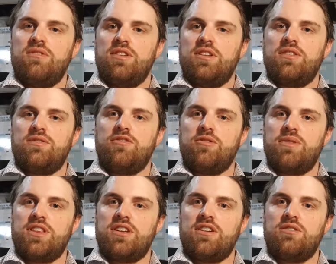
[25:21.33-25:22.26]
in the
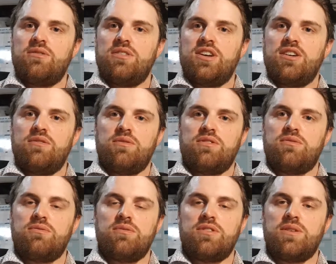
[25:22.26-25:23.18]
format that I do it now,
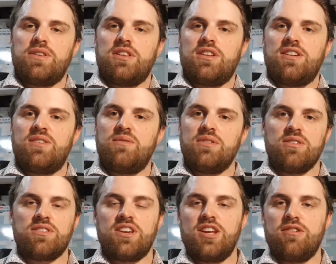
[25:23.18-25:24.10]
was something that I did when I
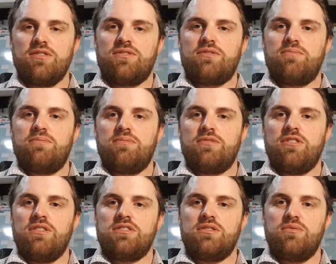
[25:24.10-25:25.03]
was a kid. Of
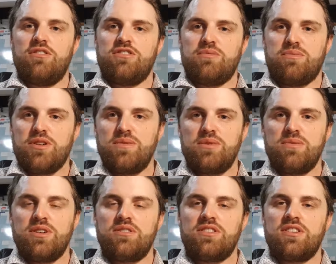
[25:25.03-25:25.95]
course, it wasn't a problem
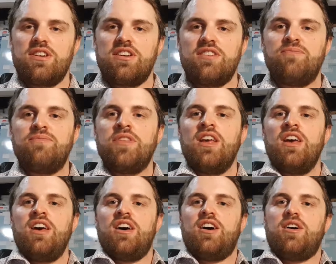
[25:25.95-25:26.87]
when I was a kid,
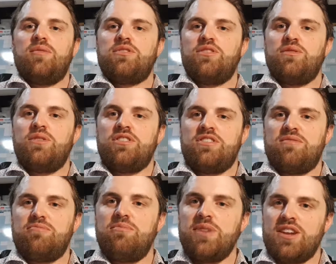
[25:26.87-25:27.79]
so it
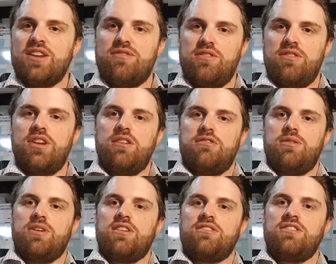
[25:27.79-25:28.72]
wasn't maladaptive
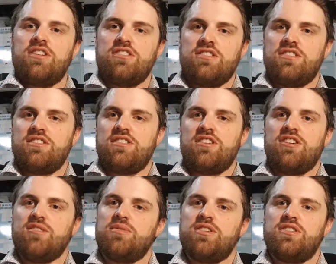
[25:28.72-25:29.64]
daydreaming as such,
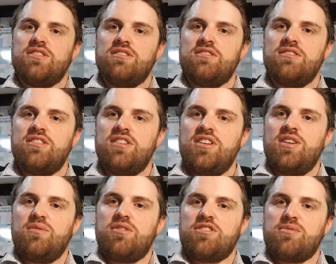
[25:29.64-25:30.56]
until
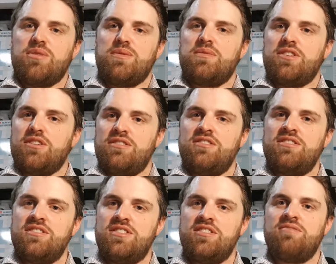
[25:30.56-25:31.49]
it wasn't a problem until
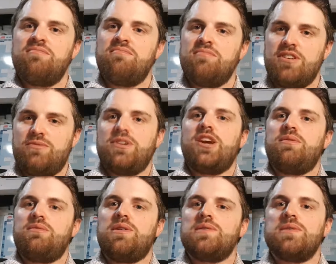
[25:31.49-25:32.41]
it became
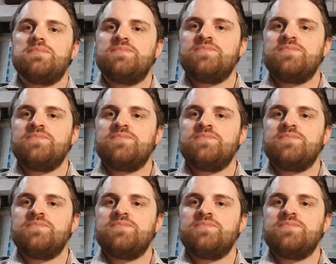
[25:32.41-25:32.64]
a problem.